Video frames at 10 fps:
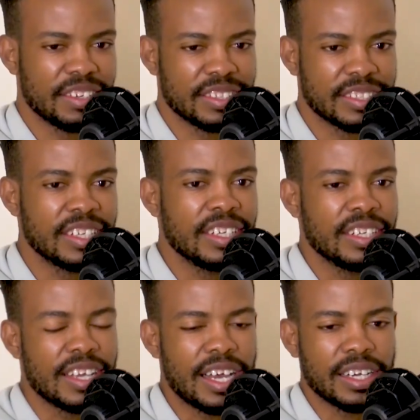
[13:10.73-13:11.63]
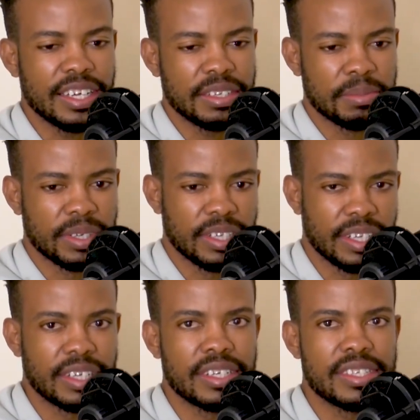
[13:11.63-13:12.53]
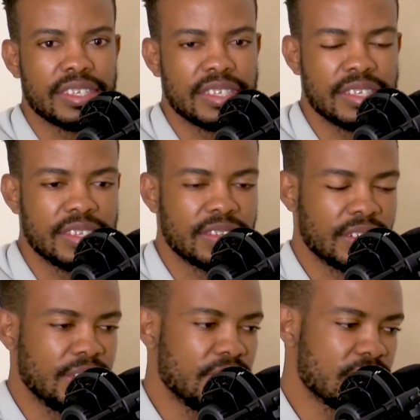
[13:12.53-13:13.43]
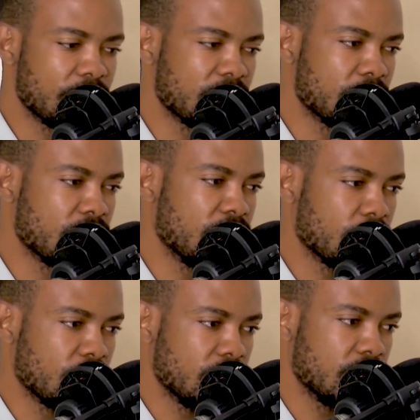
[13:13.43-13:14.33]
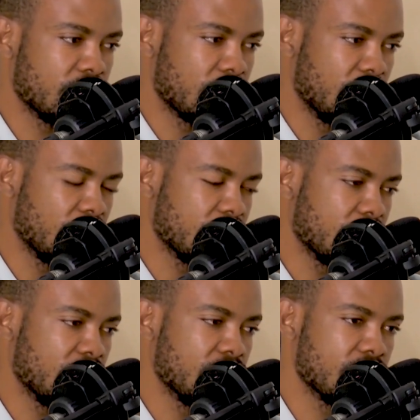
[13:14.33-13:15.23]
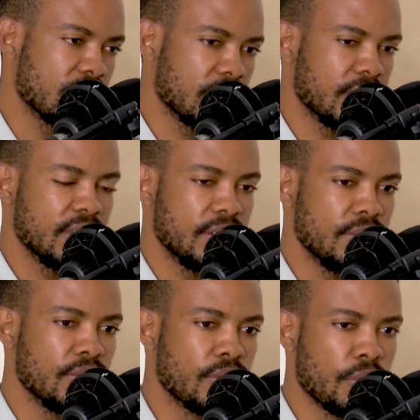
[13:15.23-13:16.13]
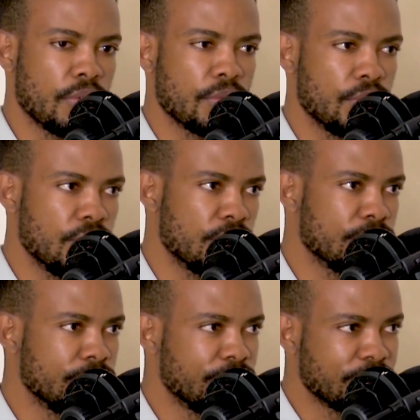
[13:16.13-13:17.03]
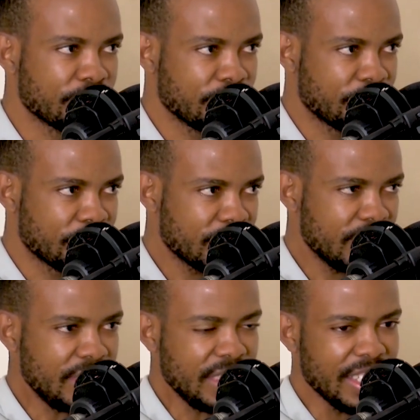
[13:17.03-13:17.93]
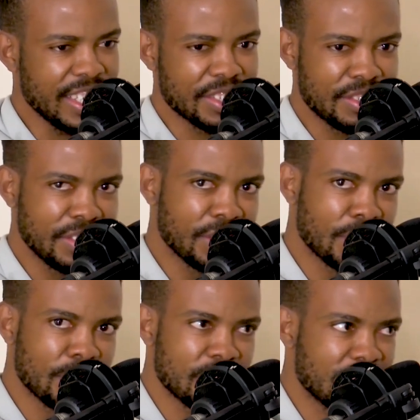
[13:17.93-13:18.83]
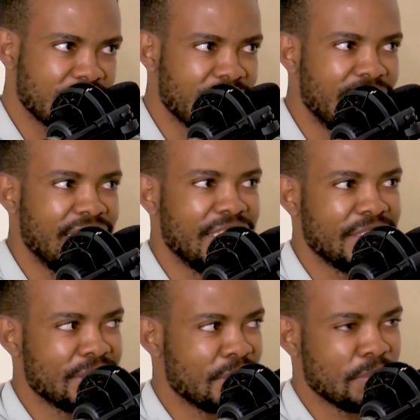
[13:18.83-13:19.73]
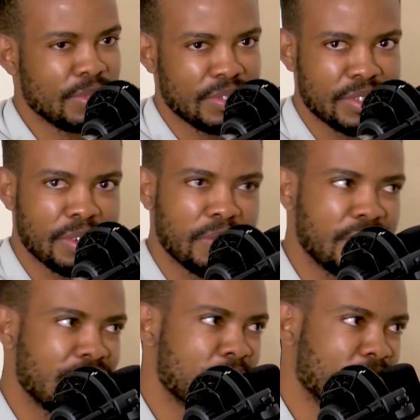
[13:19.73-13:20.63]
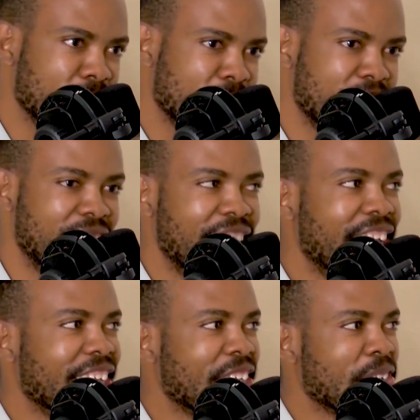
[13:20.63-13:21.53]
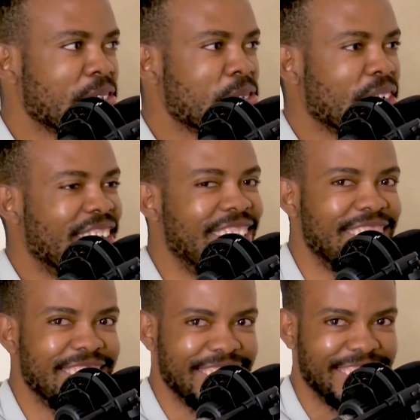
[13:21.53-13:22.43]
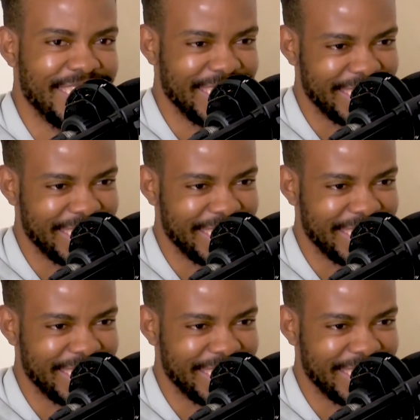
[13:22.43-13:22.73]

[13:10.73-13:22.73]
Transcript: I. I'm not man. Uh, it's it's it's not even sometimes not even conscious. I think the things you go through as to the Aussie it's mm-hmm. move snowflakes but yeah so let's